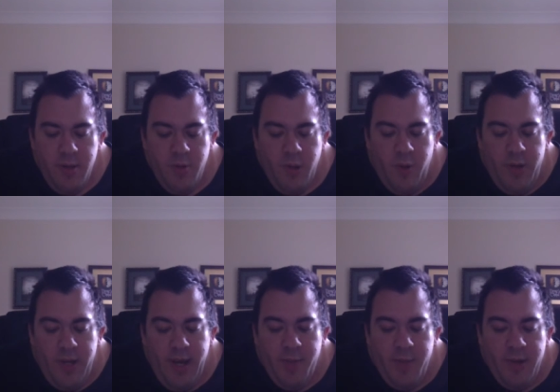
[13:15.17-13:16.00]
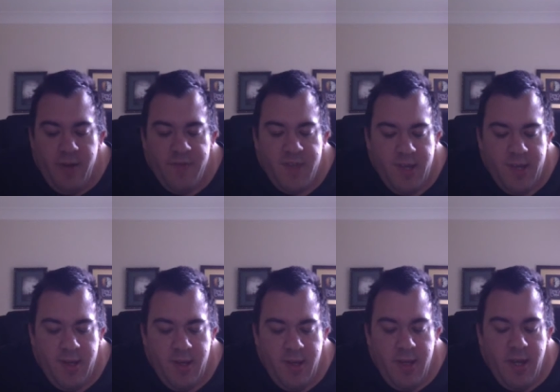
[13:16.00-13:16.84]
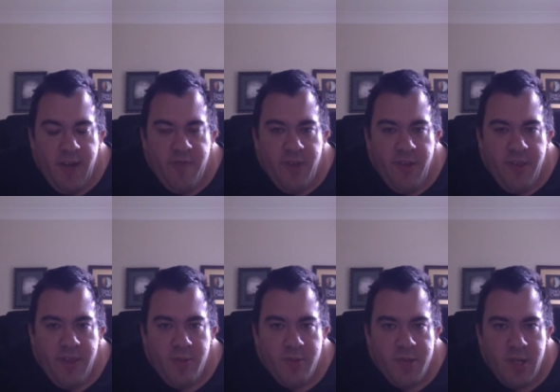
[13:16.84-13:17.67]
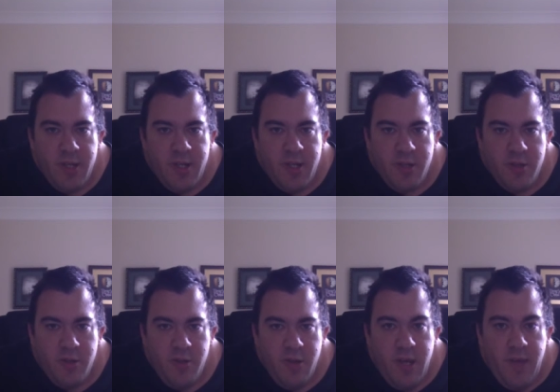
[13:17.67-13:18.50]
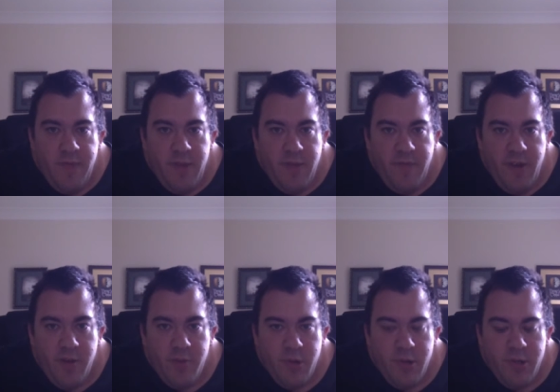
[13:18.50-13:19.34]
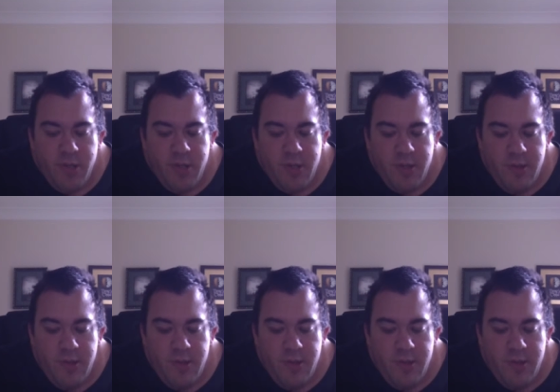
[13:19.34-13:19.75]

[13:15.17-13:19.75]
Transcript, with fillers: What would happen if, say, everything was identical, even the fingerprints?